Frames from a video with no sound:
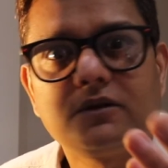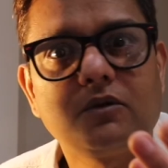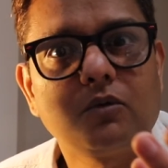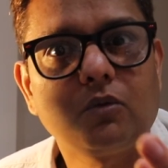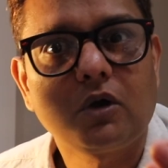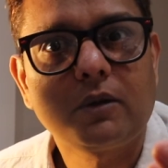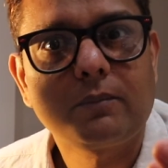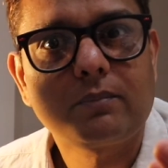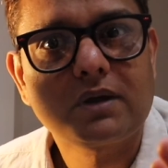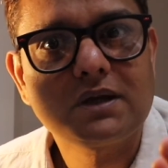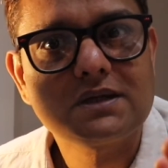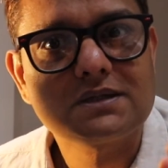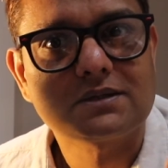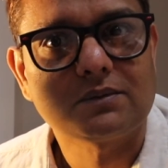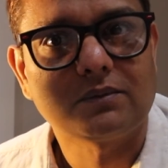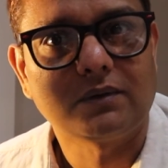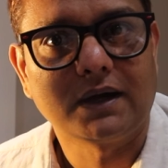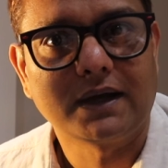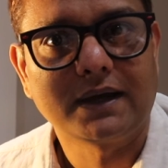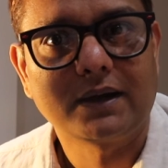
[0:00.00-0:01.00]
one printer
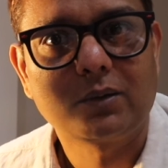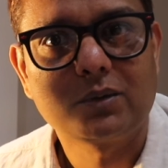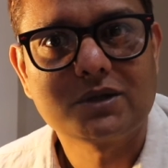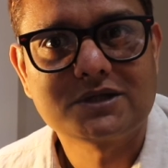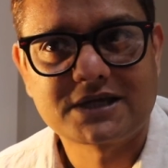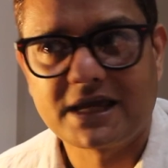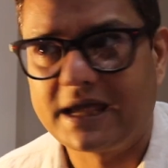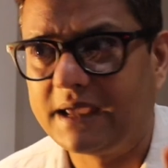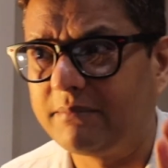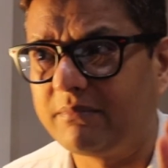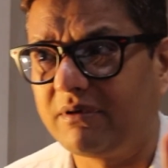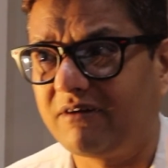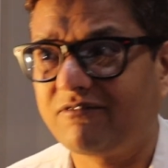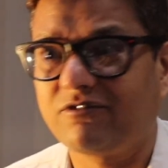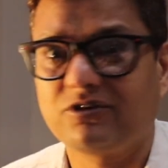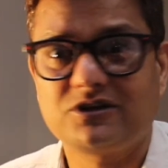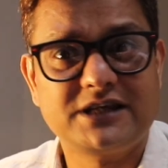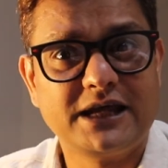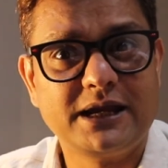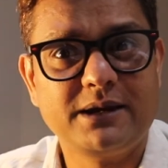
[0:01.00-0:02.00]
wire which came up
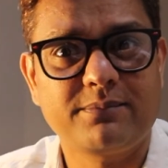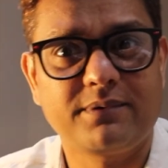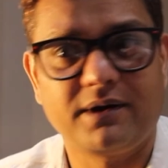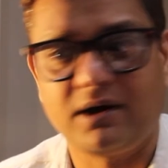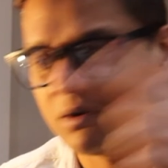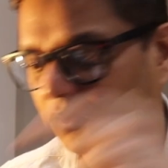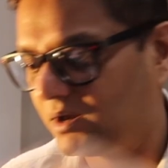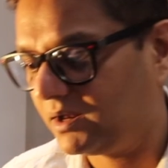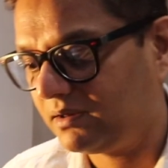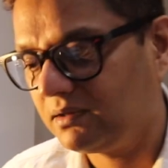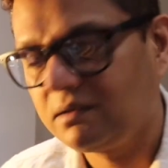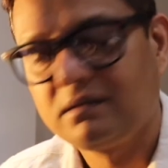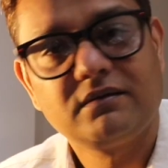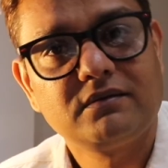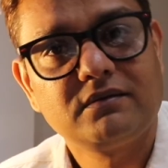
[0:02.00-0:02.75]
for £10, and